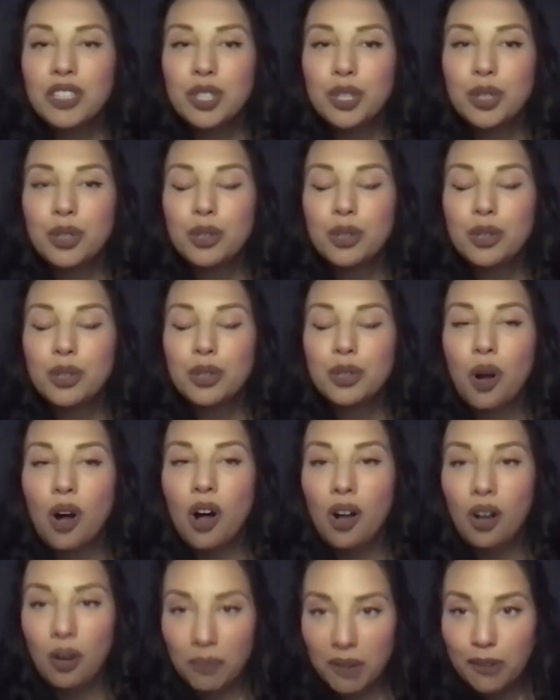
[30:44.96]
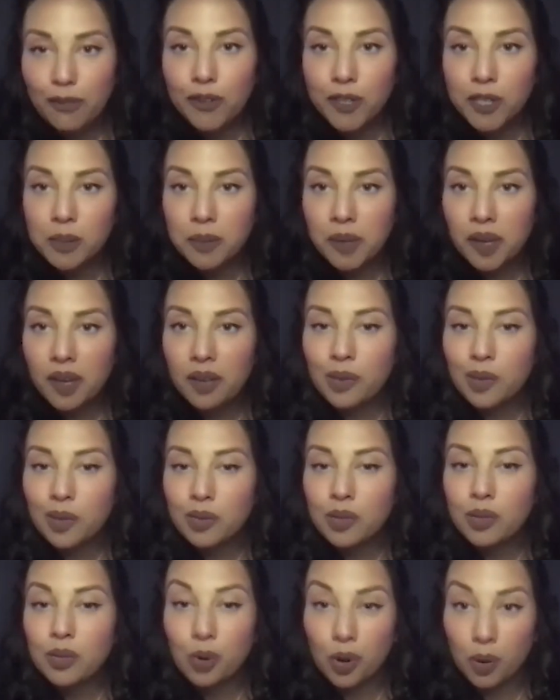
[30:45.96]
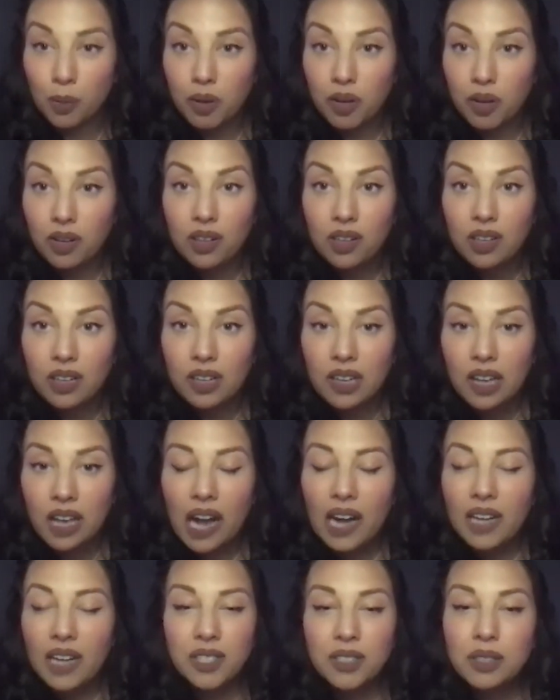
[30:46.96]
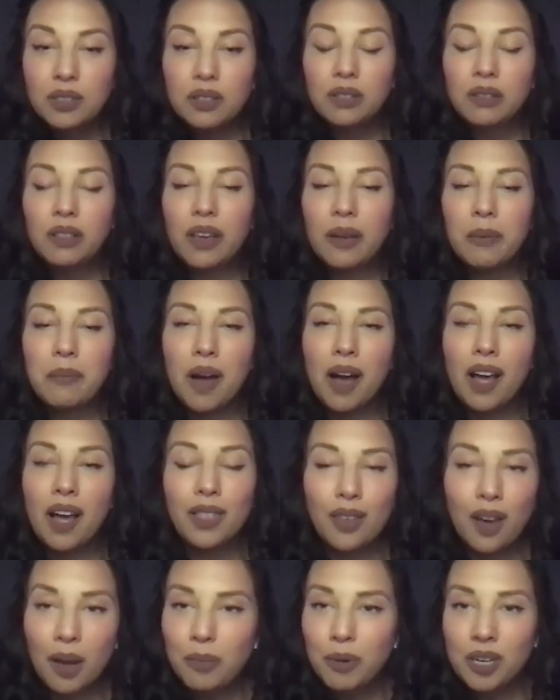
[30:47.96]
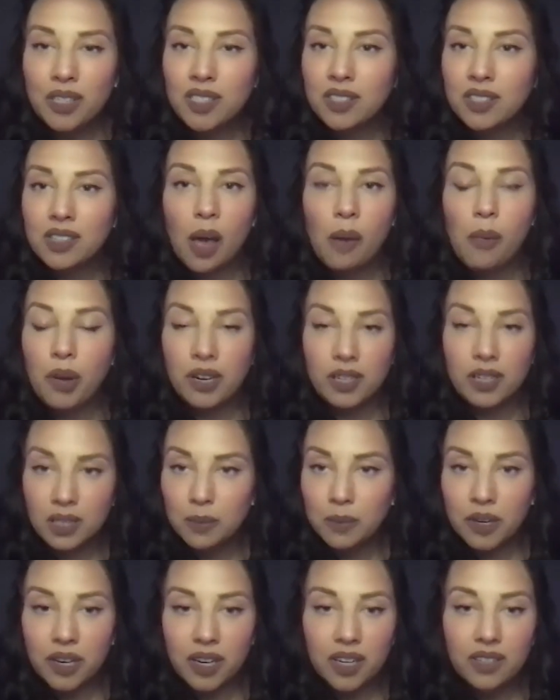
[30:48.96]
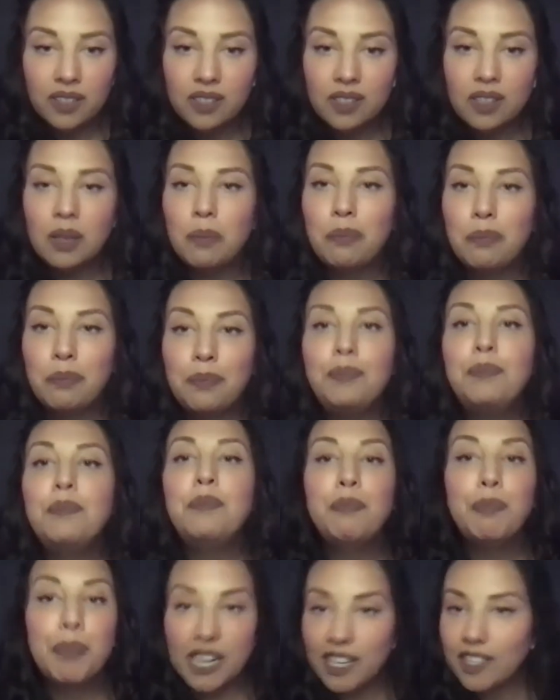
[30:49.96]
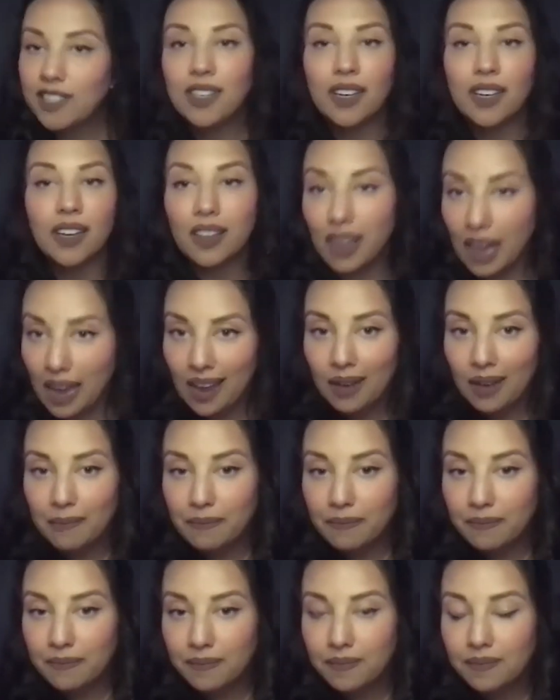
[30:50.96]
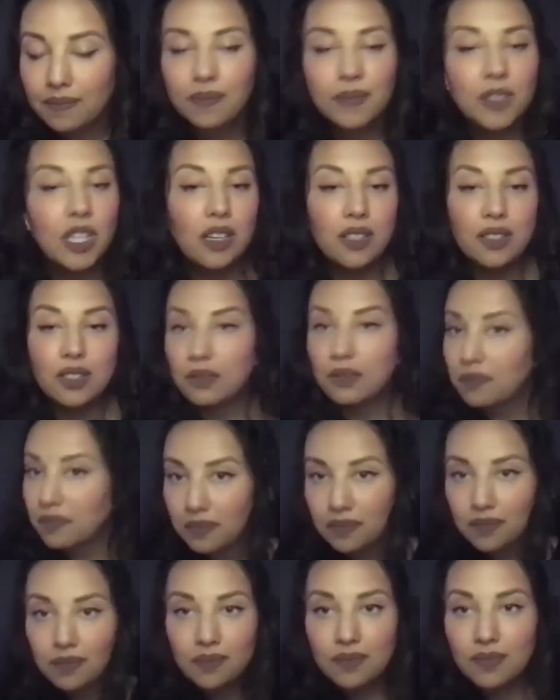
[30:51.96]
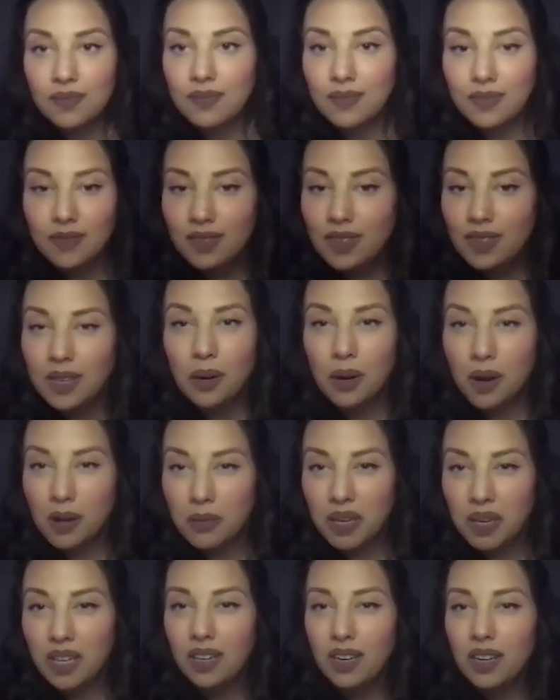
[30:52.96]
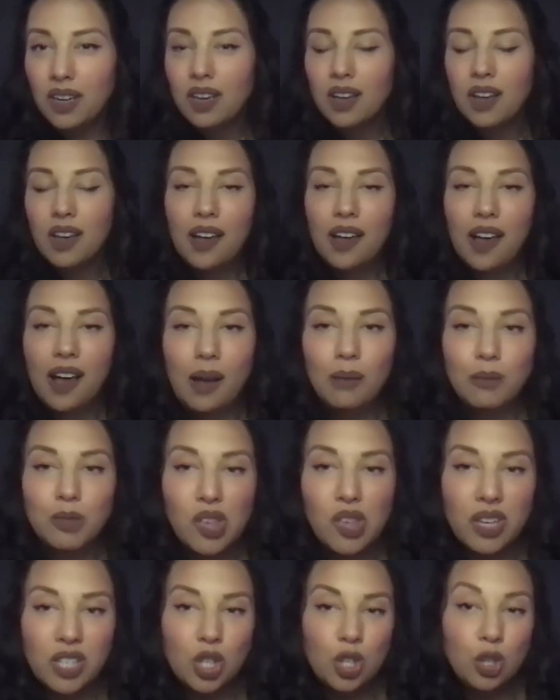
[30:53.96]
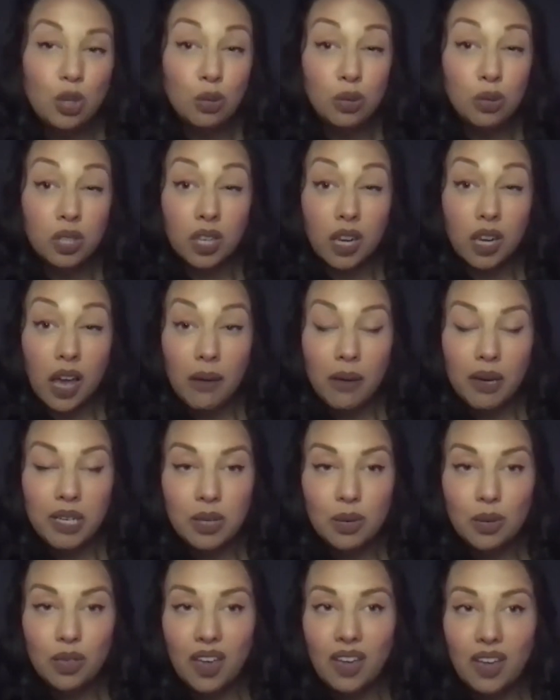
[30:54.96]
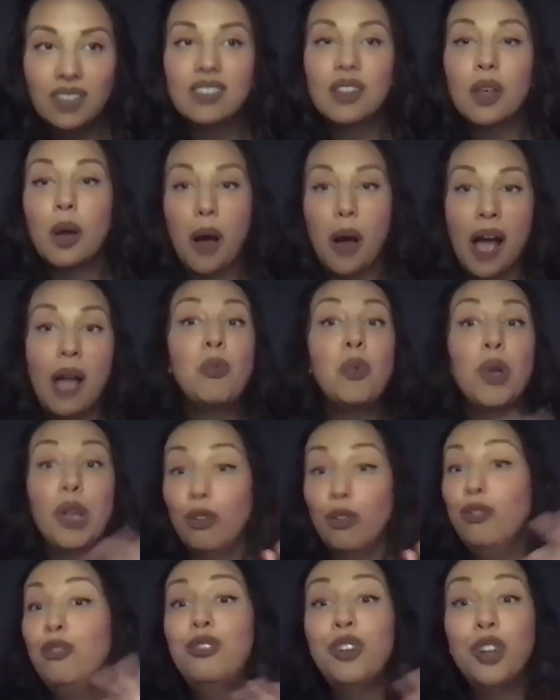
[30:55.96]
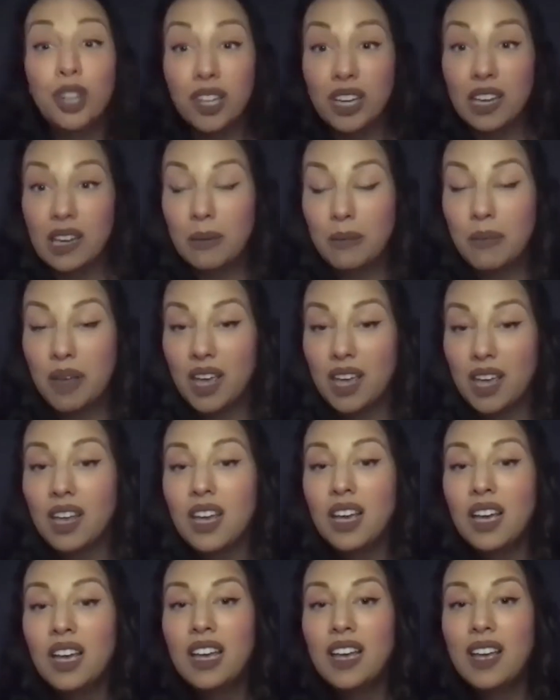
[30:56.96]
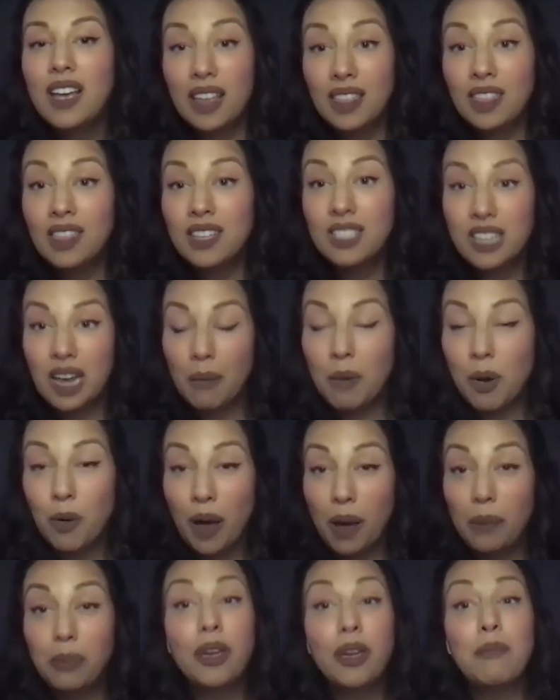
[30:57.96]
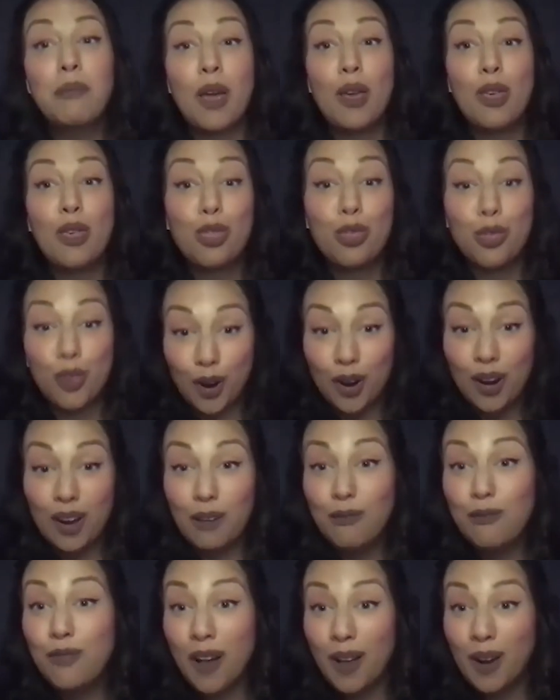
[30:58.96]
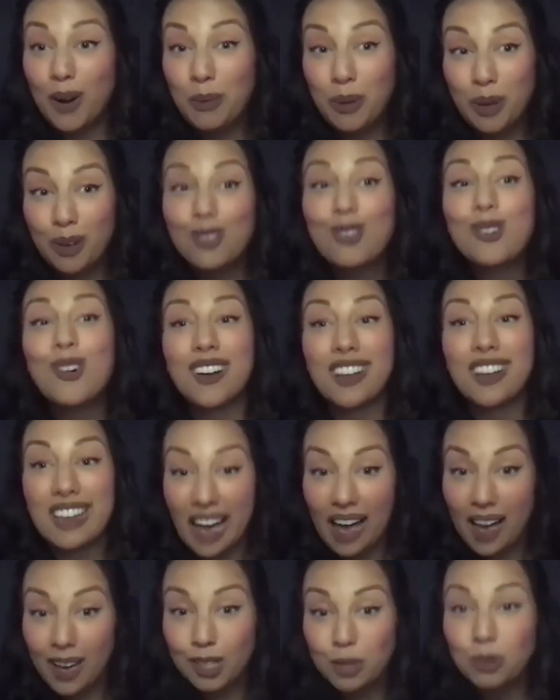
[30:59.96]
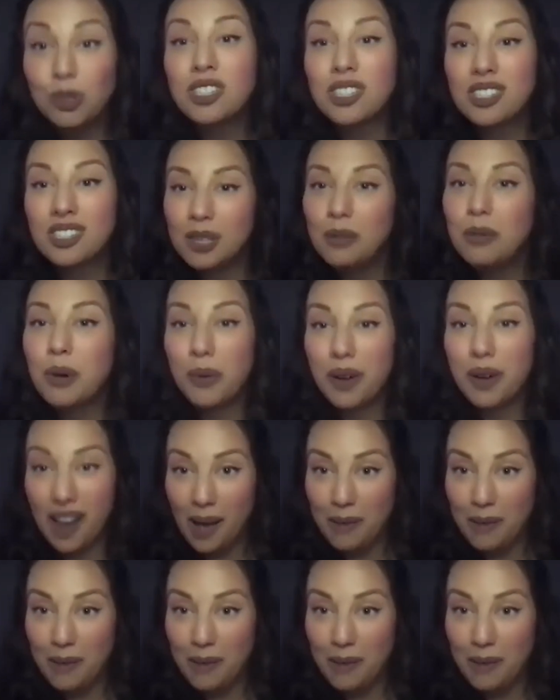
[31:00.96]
do all my first playthroughs normal. I just, like, my thought process, I want to experience the basic game. Just, you know what I mean? So that's usually how I do things, though I will fully admit, in the demo, I played my third and final playthrough on casual to see what would